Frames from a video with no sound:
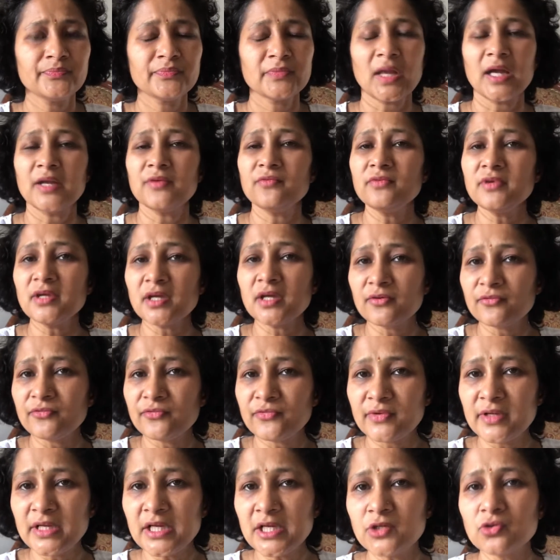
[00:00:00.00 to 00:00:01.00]
And we are
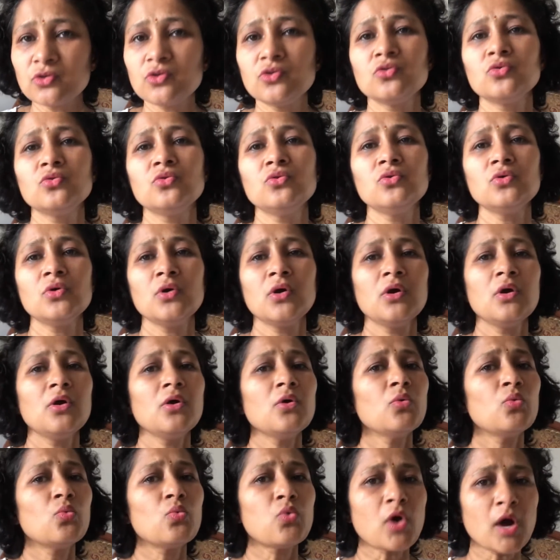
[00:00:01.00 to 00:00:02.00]
free to do
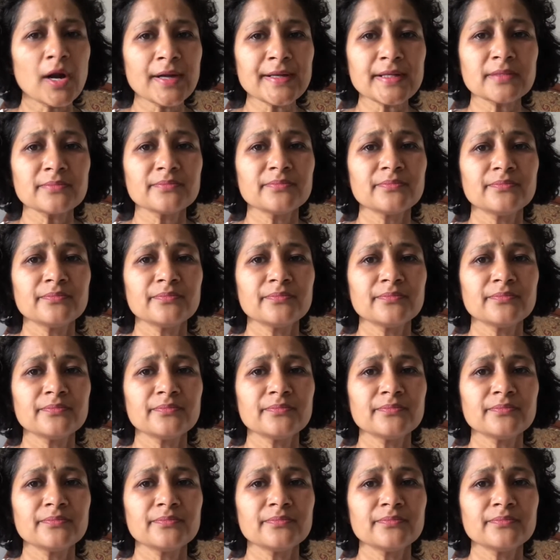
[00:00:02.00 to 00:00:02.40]
what,